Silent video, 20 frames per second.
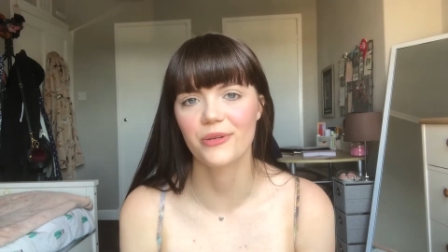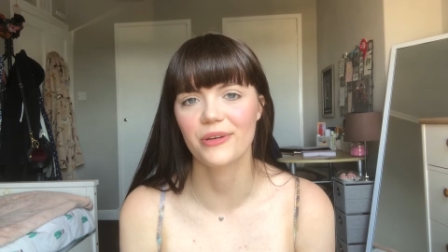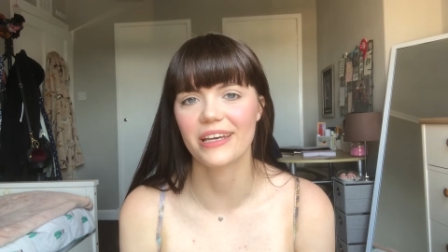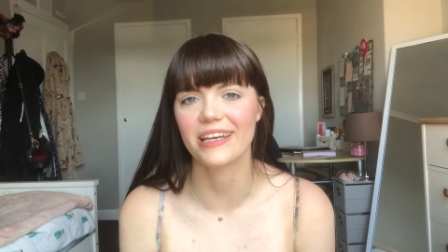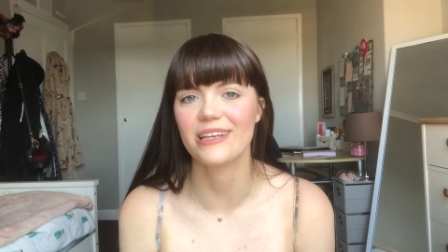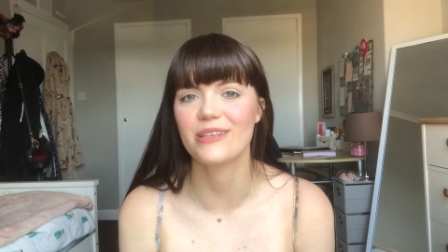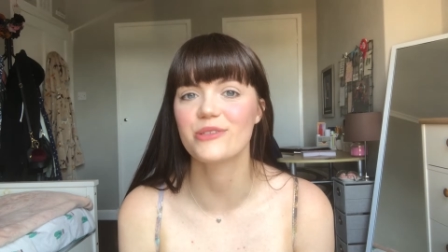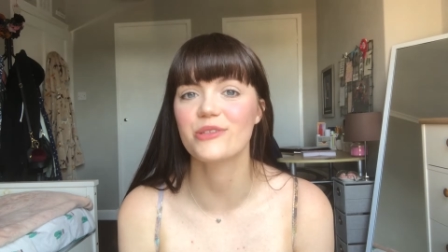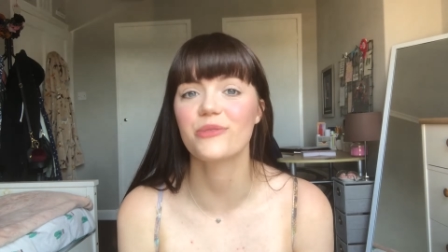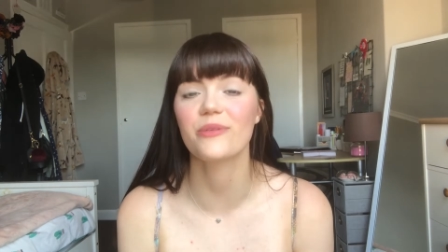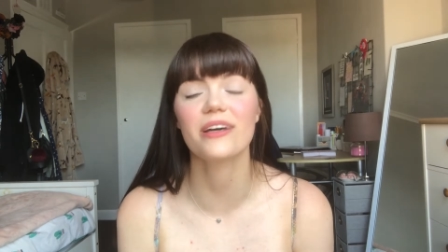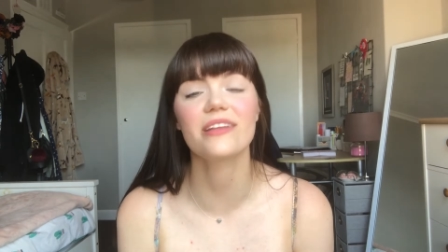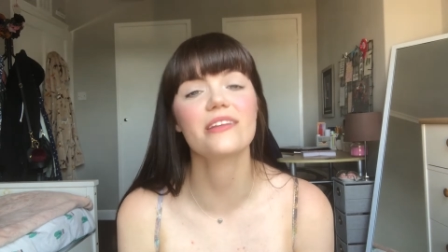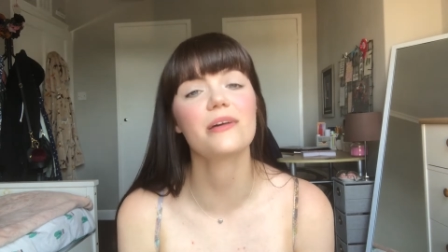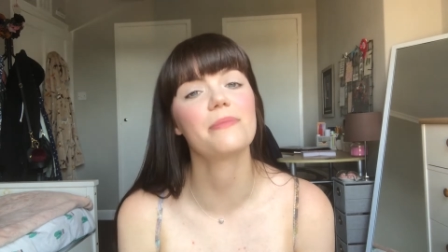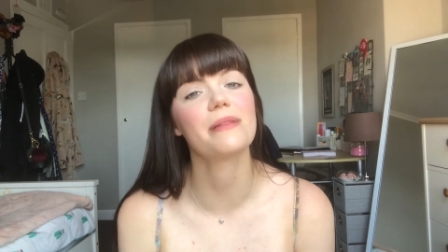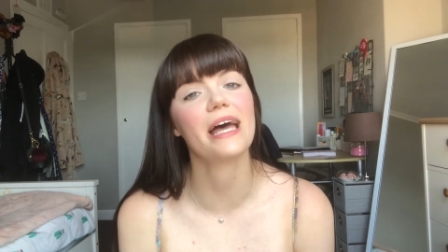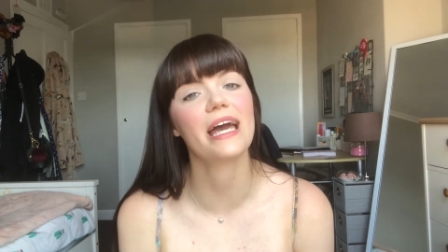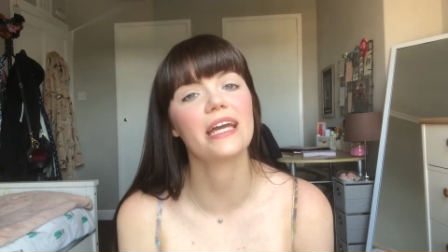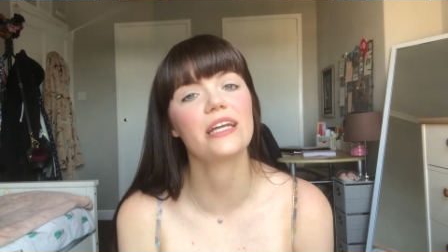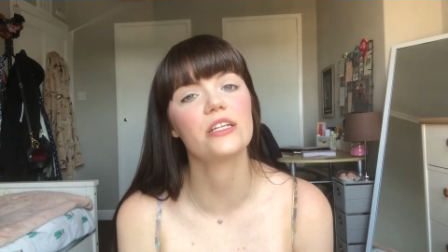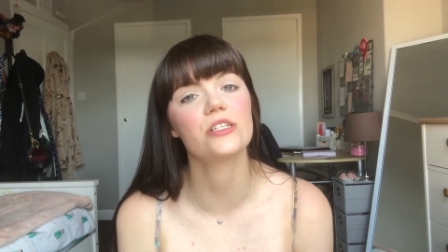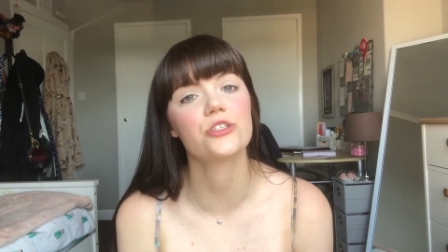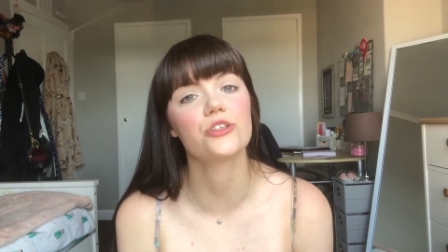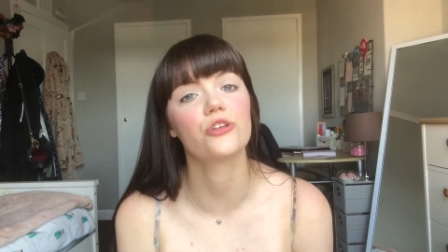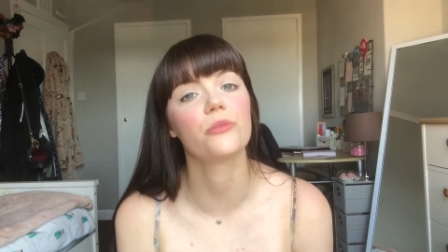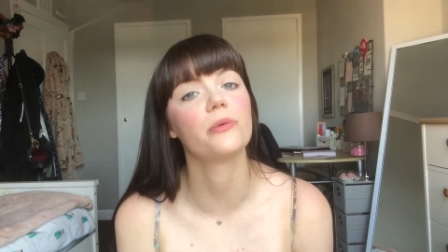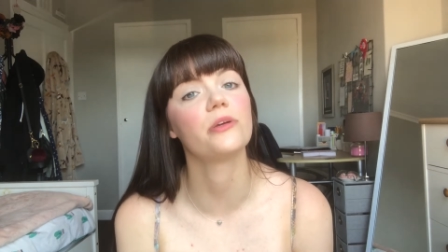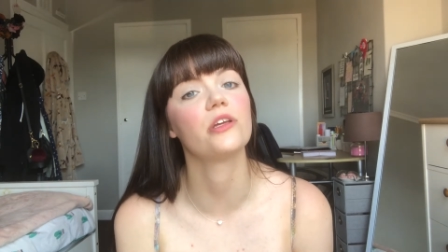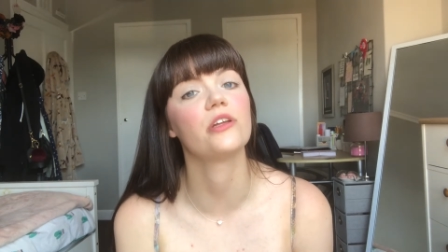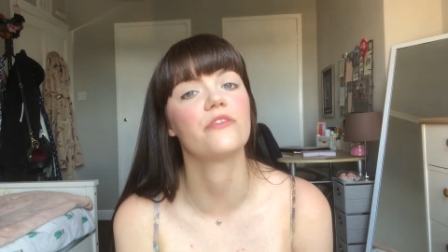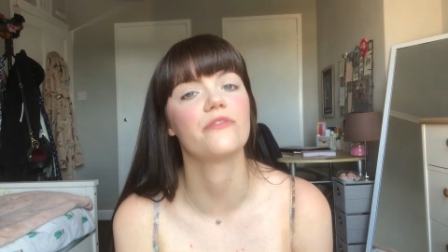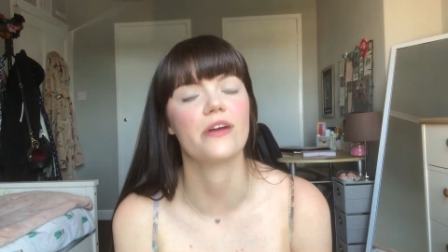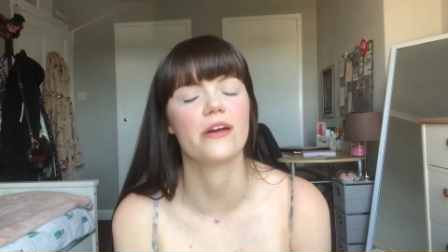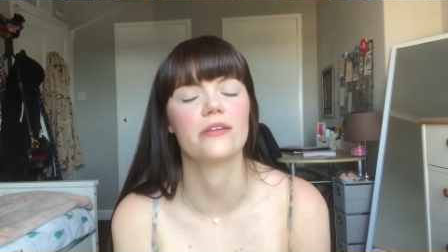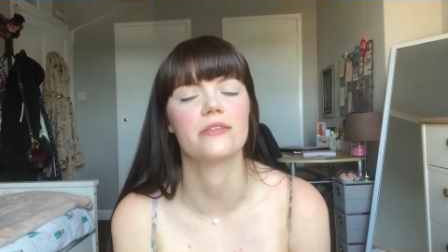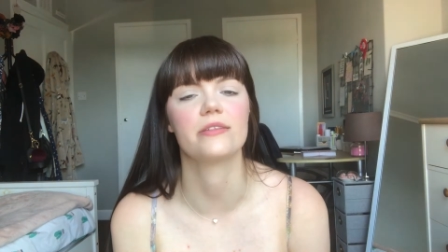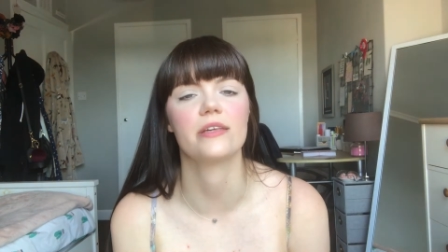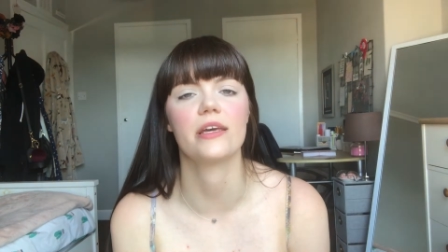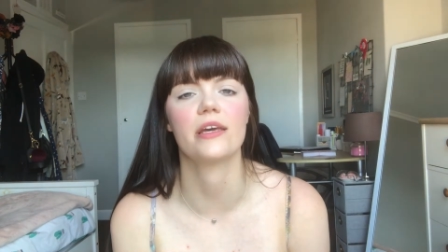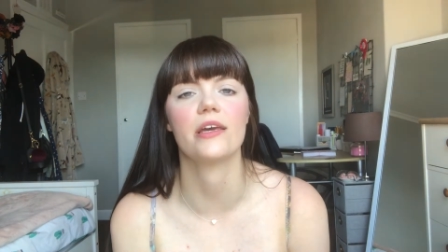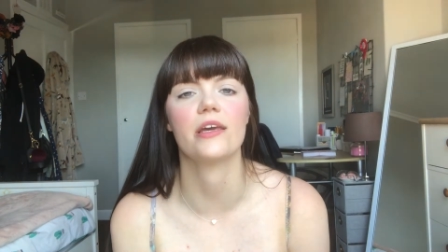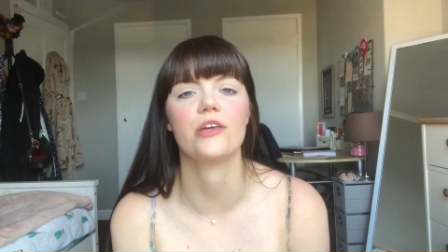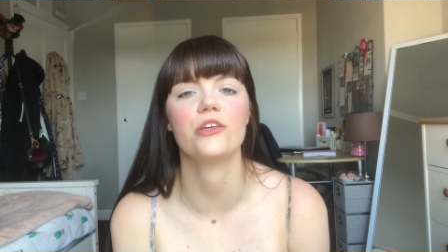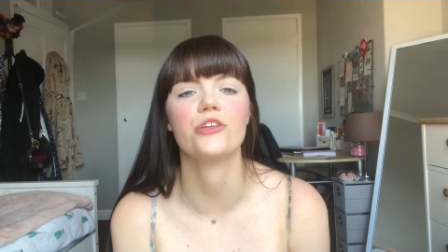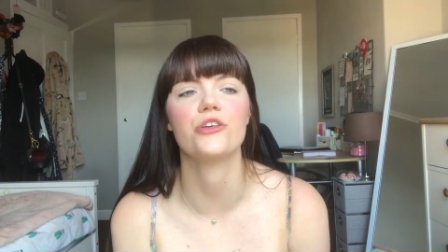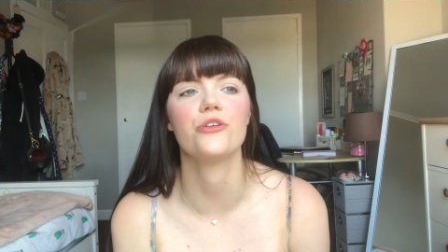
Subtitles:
Okay, so with applying to the Open University,